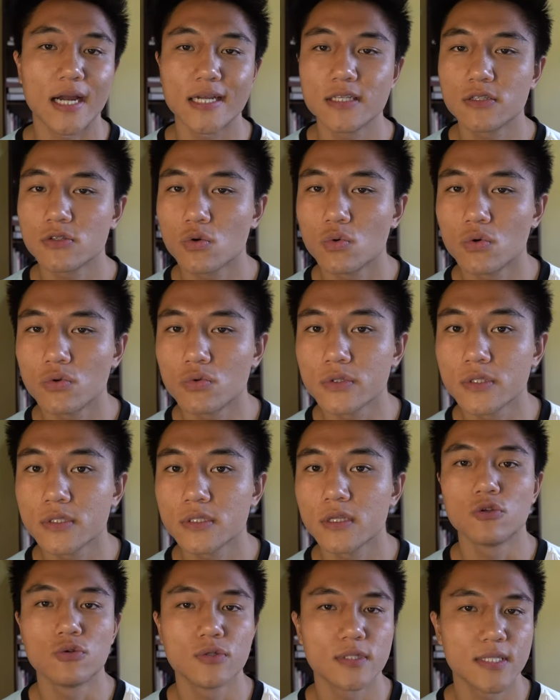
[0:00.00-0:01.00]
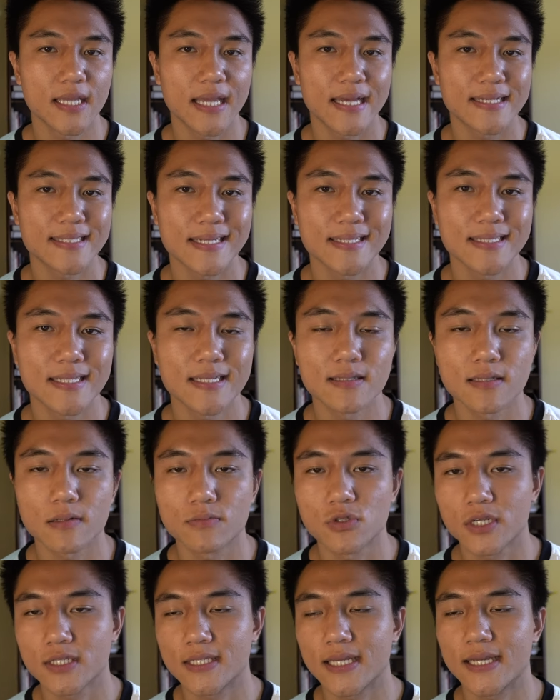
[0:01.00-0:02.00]
high schools, use the S A T
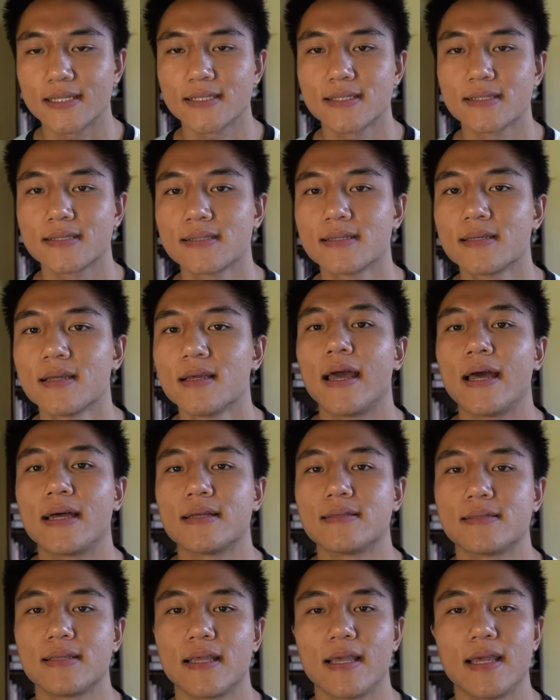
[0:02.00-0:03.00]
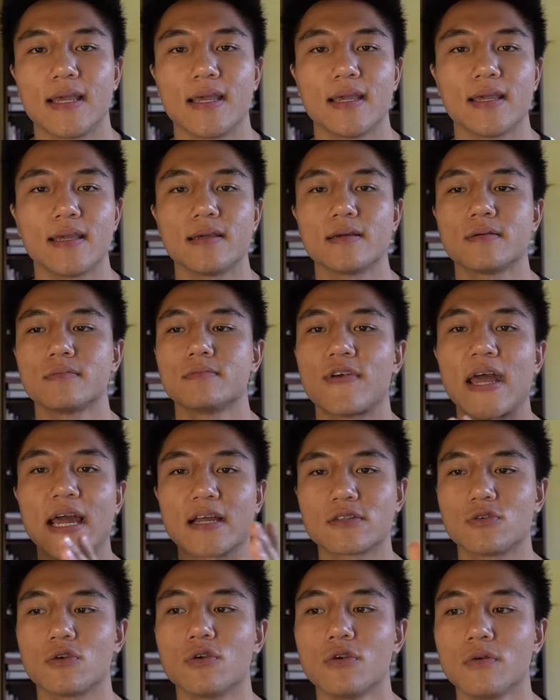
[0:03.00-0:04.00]
subject tests as a
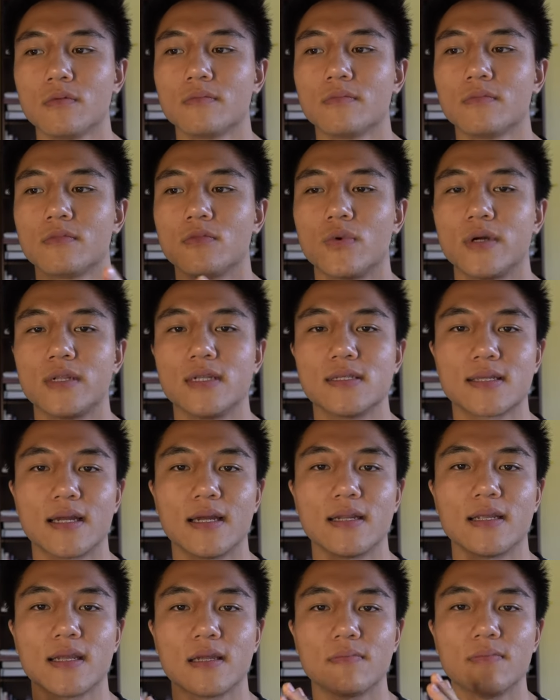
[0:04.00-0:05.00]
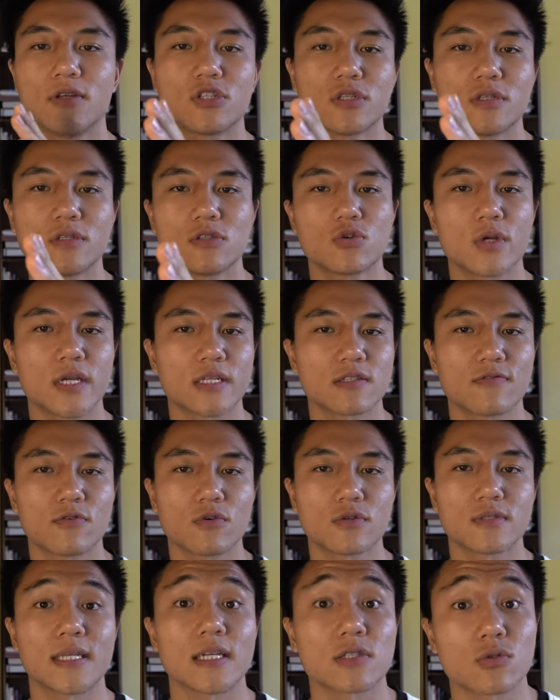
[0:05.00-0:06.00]
factor when deciding admissions,
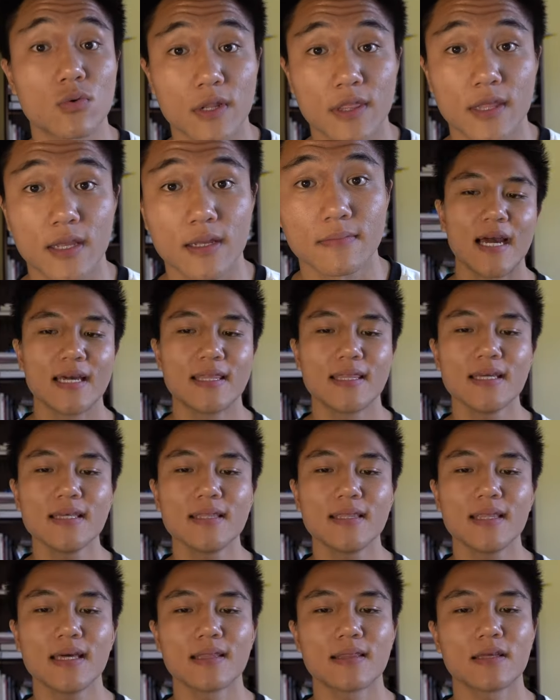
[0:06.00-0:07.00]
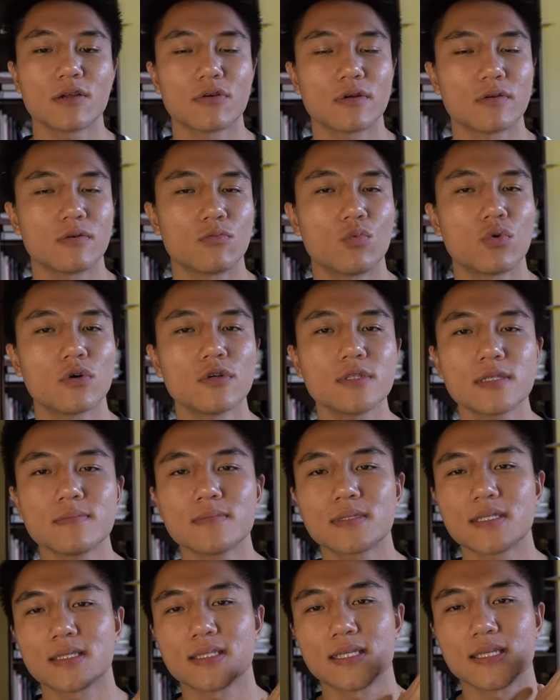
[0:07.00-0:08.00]
transfers, that sort of thing. I think that there were
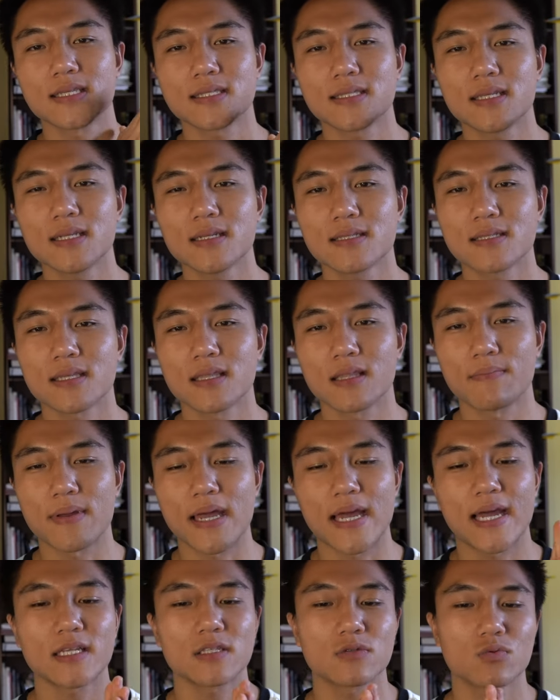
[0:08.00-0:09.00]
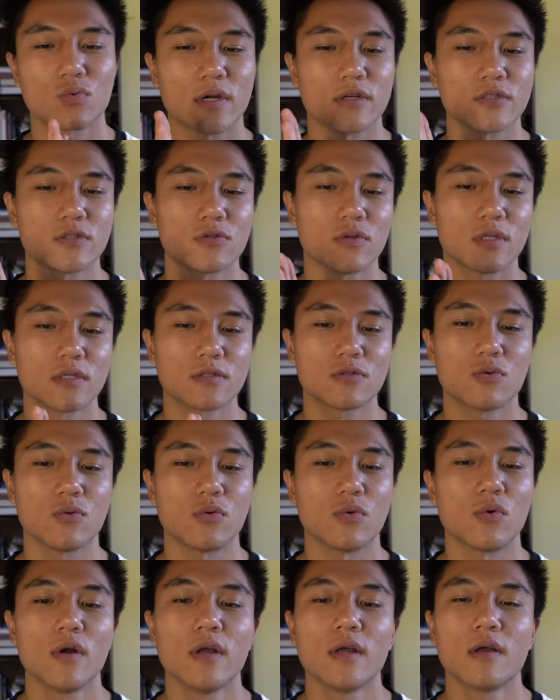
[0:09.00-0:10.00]
some statistics in the past where students
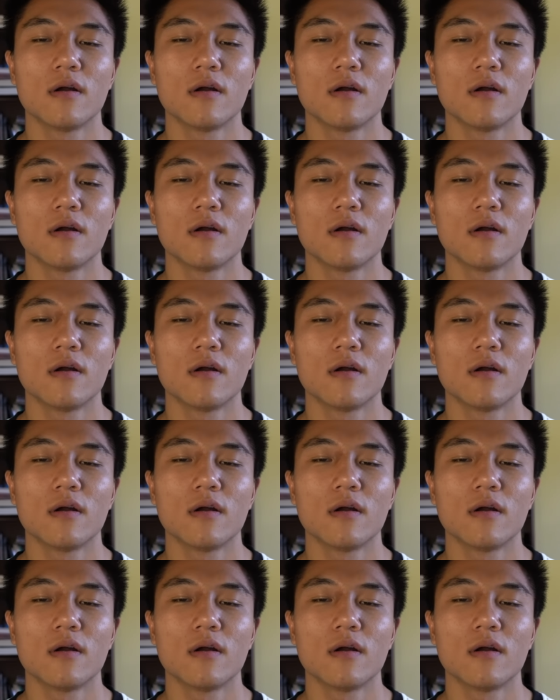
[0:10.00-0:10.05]
who